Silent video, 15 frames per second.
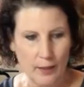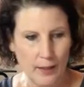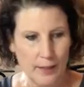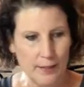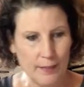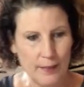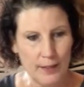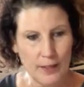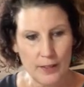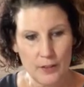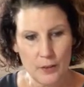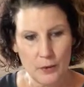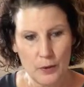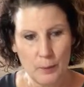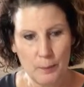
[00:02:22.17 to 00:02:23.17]
And then
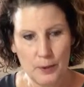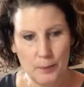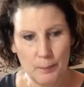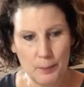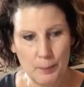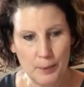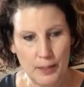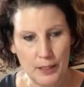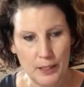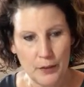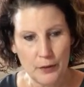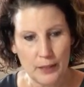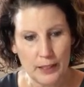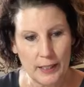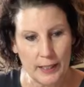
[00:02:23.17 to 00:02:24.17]
you open up your
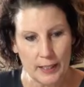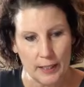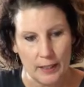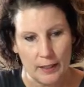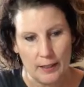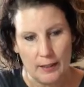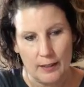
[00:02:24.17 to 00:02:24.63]
polyacrylic.